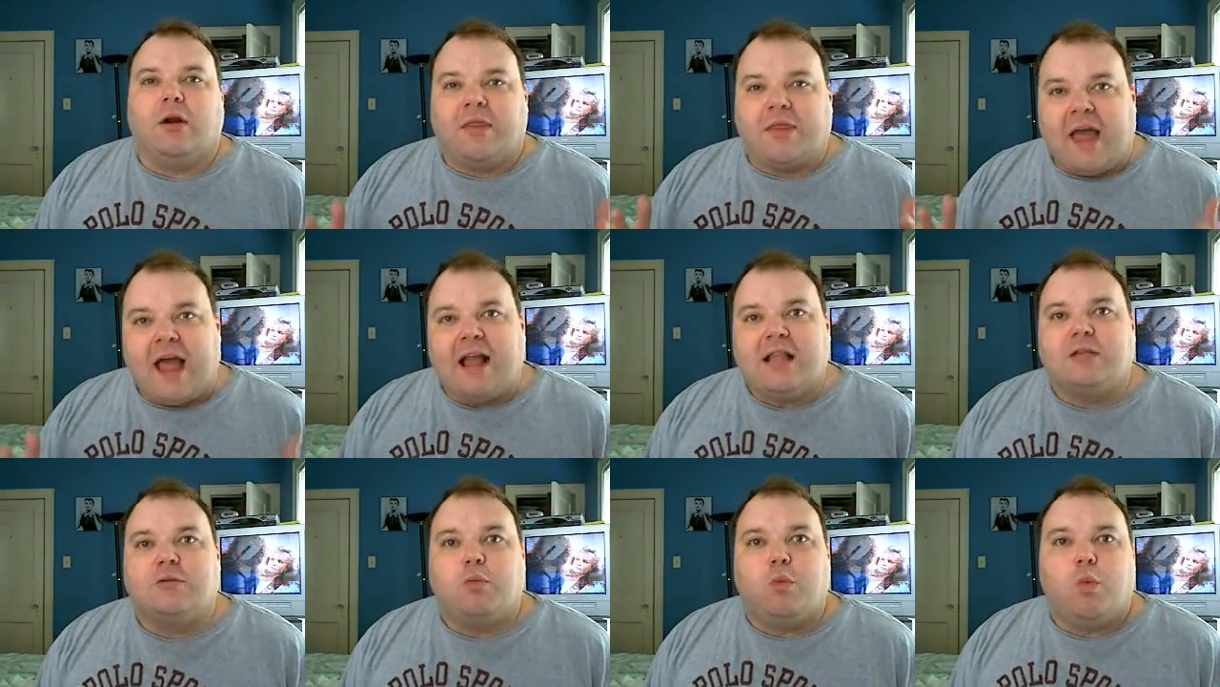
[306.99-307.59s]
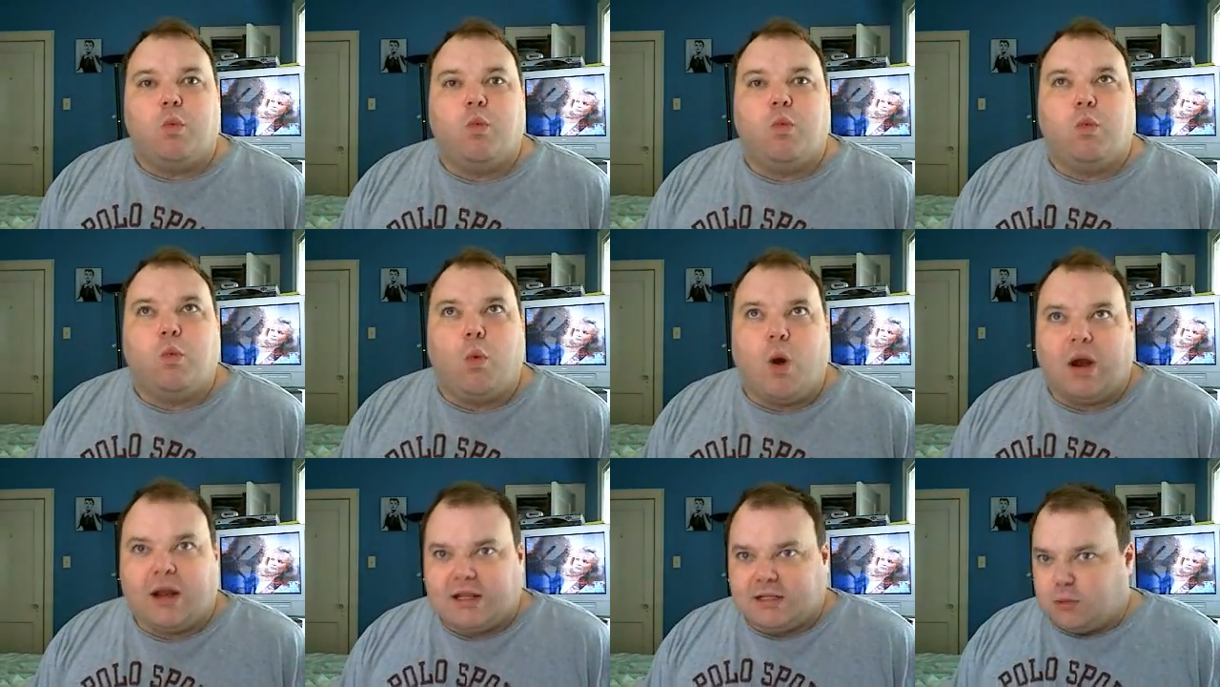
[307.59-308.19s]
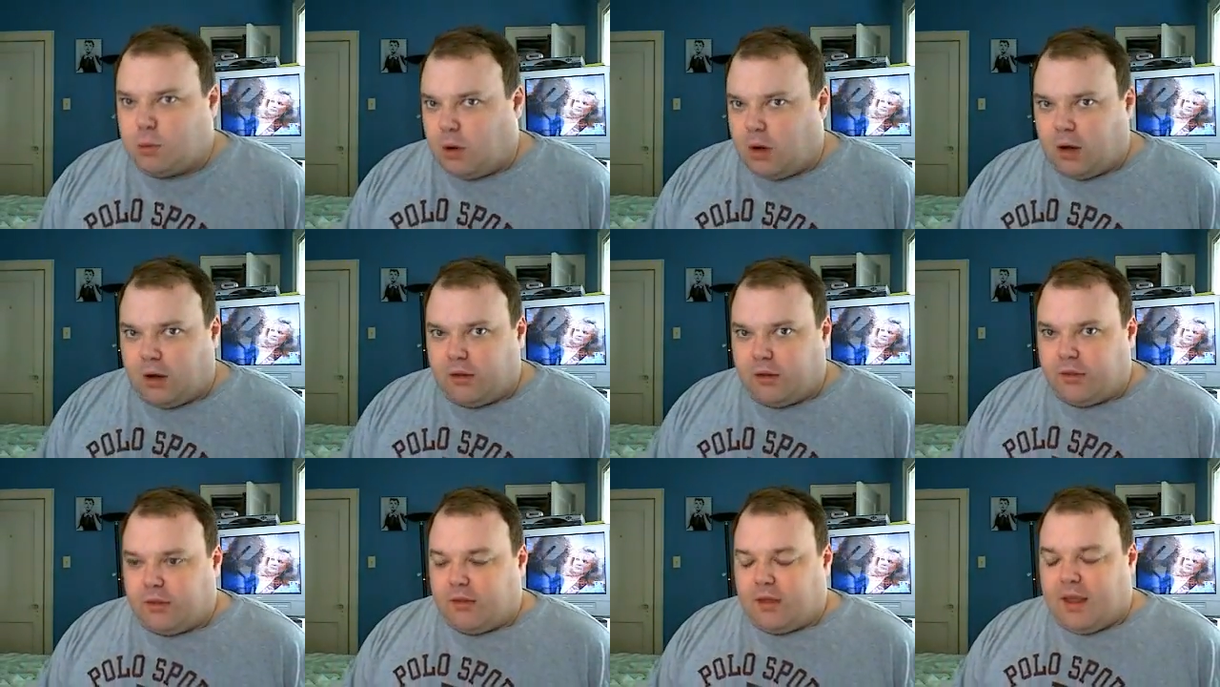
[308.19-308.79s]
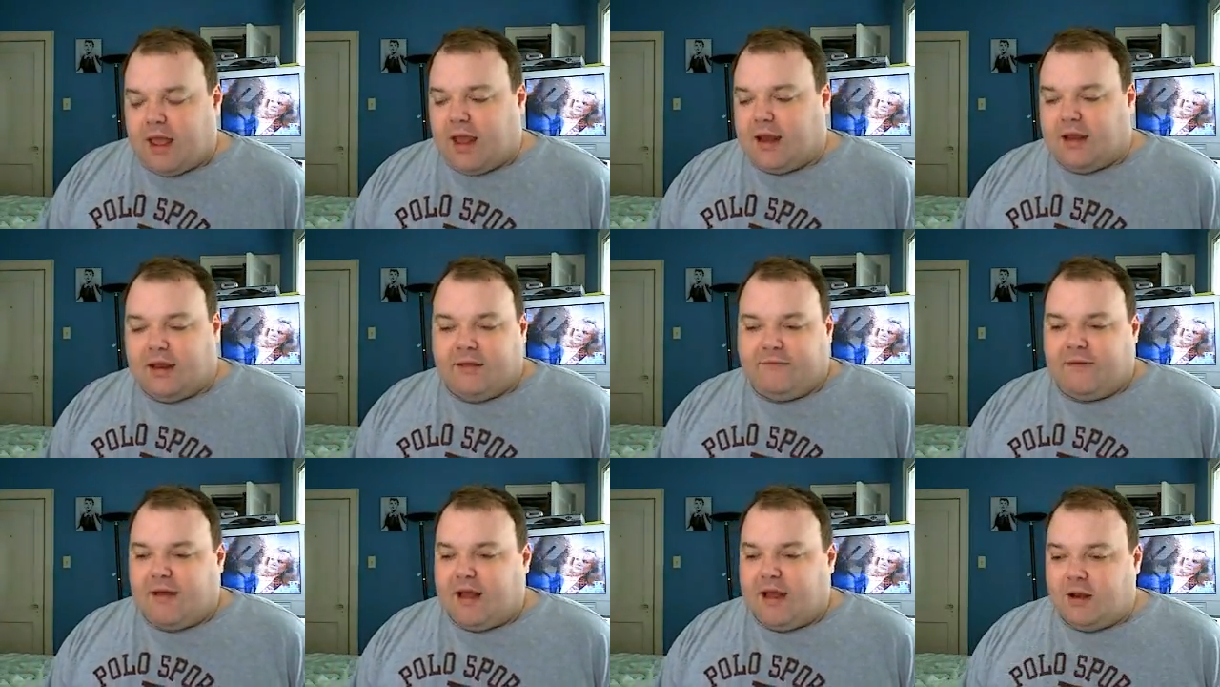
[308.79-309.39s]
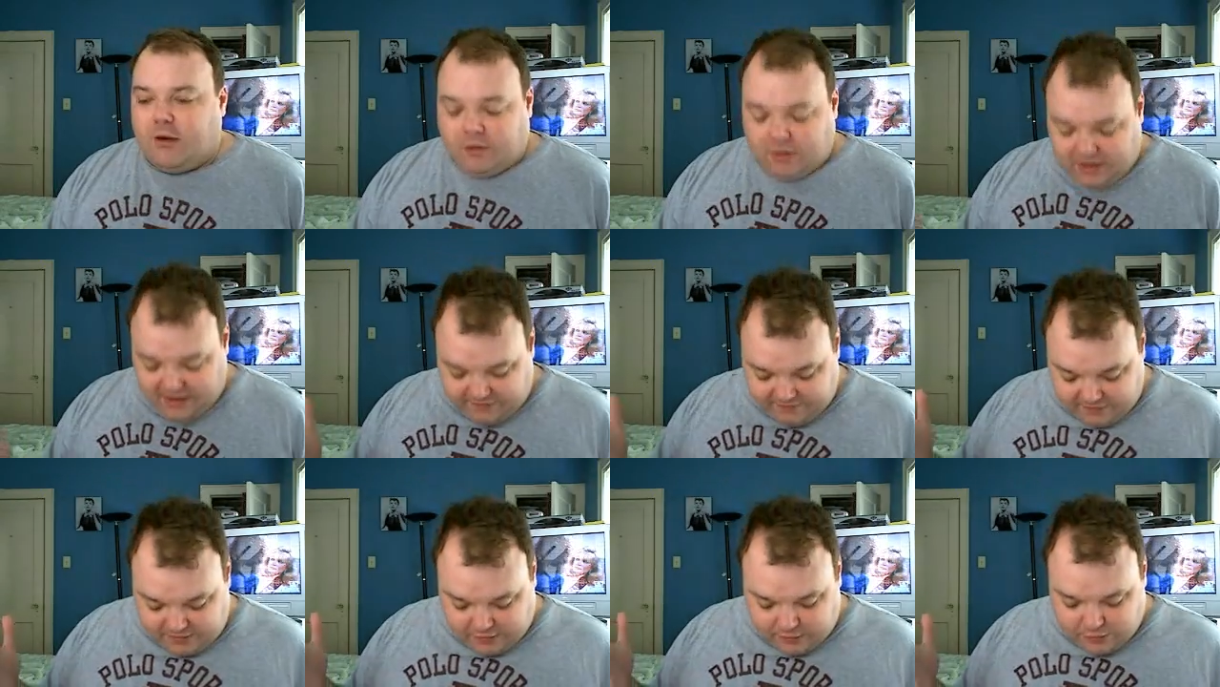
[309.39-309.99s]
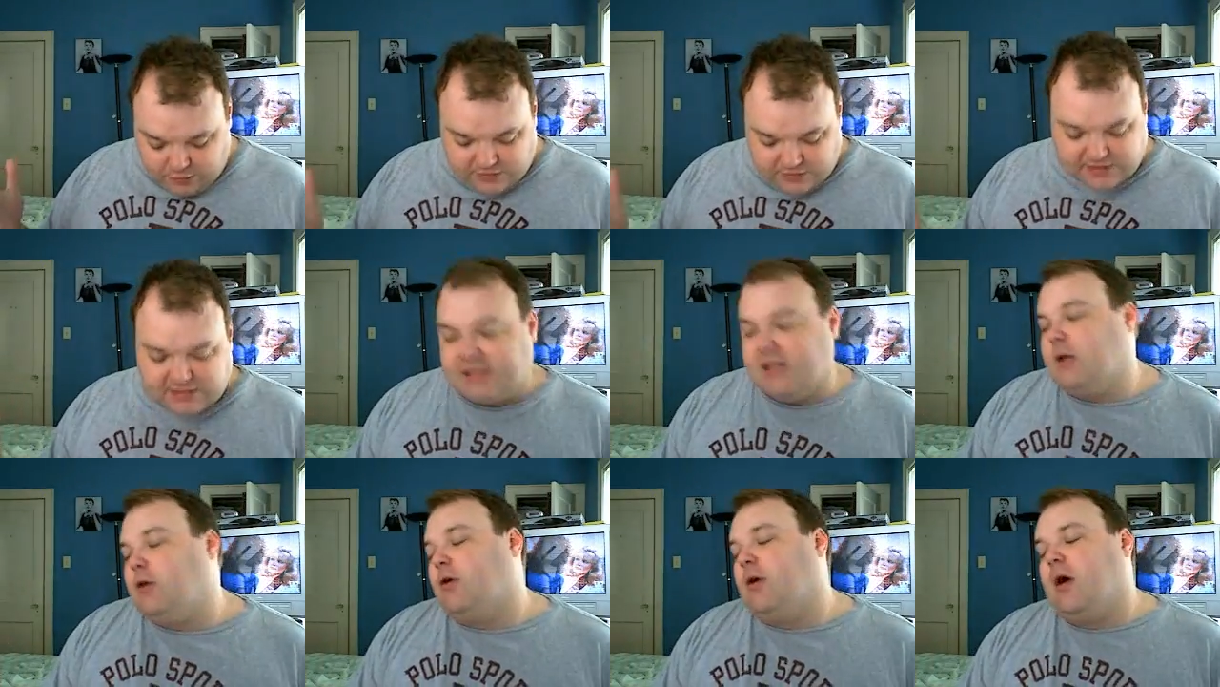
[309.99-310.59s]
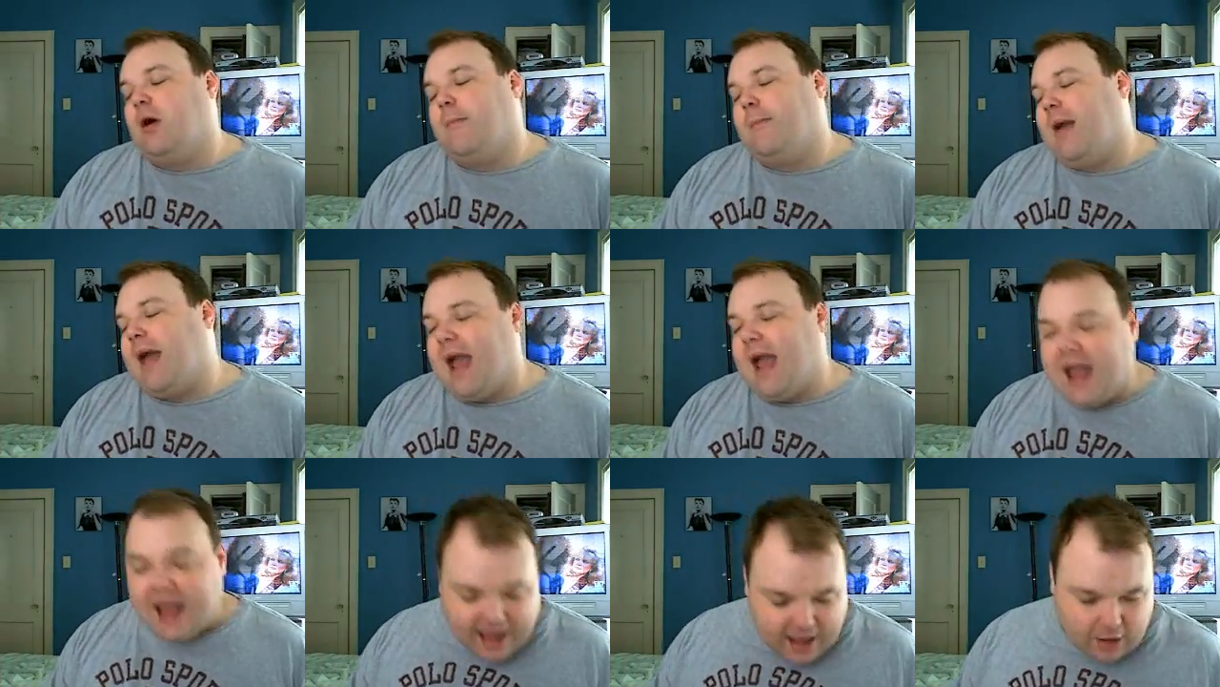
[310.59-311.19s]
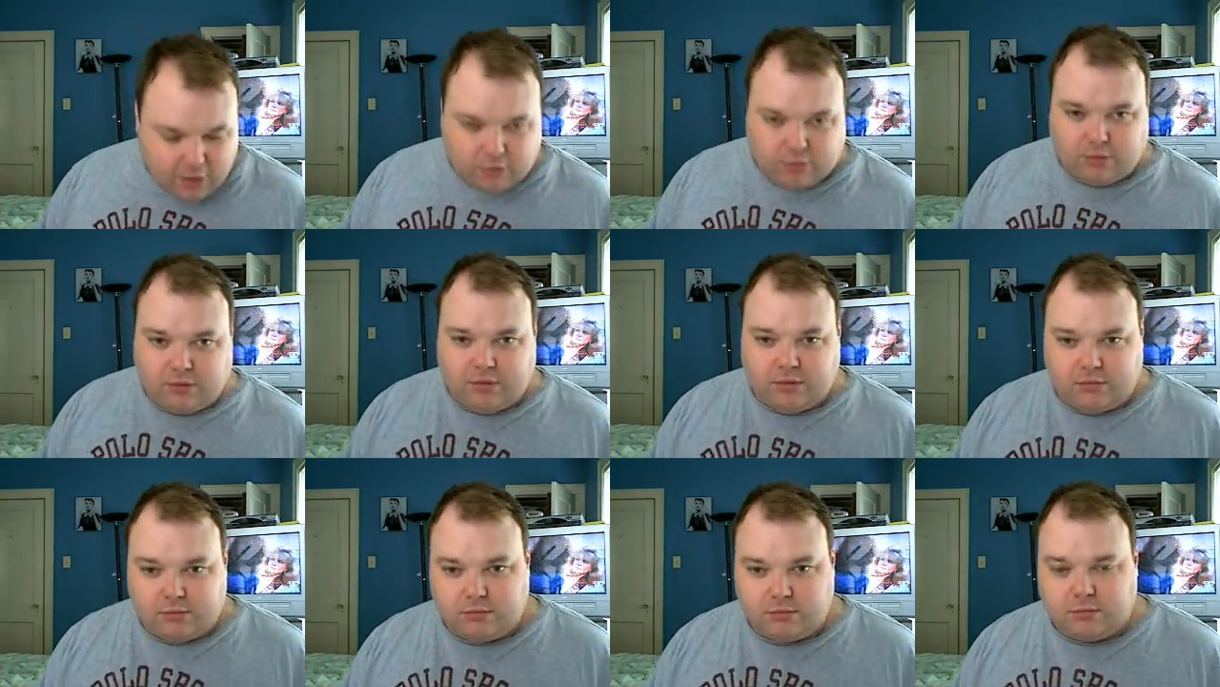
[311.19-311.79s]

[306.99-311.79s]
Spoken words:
That's what it's worth. And if I don't even lose a single pound,